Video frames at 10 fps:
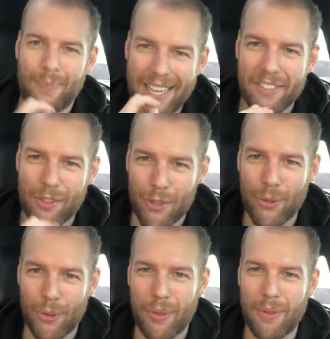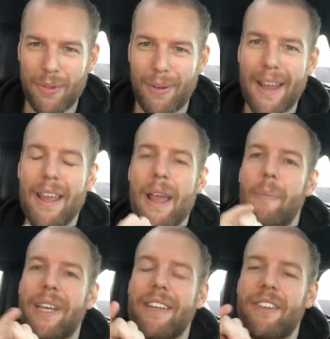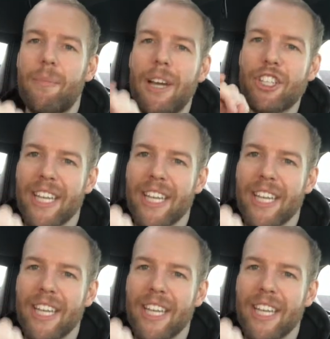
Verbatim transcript: That's the truth. Right? Because it's much